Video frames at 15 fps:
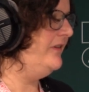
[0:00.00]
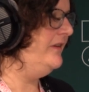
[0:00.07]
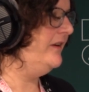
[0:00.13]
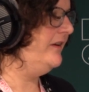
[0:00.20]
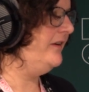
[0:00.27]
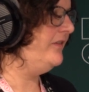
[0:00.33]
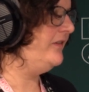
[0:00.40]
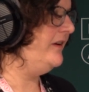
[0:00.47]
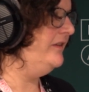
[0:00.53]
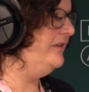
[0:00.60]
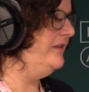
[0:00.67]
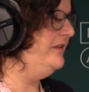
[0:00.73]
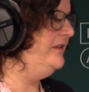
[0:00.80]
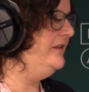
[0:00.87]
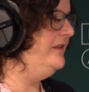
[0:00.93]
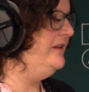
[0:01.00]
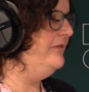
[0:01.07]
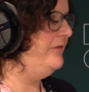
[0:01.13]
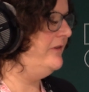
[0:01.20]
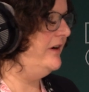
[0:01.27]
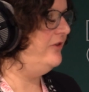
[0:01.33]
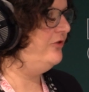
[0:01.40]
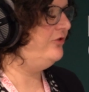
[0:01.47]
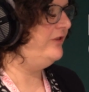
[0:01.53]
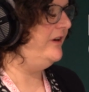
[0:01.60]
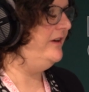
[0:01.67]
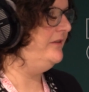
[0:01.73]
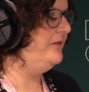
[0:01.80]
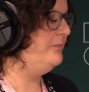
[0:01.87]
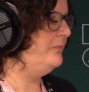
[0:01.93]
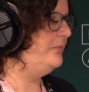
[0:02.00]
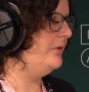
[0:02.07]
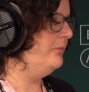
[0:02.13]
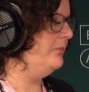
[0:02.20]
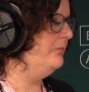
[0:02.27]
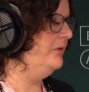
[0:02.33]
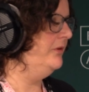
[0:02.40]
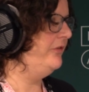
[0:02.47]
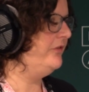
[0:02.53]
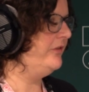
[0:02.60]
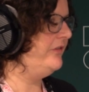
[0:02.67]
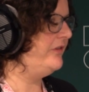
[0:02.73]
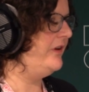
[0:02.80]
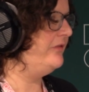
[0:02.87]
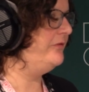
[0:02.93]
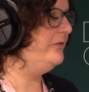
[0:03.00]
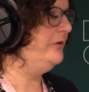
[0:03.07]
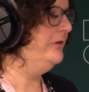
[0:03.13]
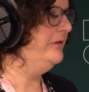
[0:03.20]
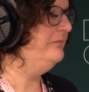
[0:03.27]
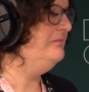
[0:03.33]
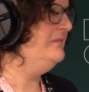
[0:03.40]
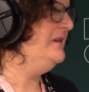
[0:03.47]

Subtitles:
index can differentiate probable successful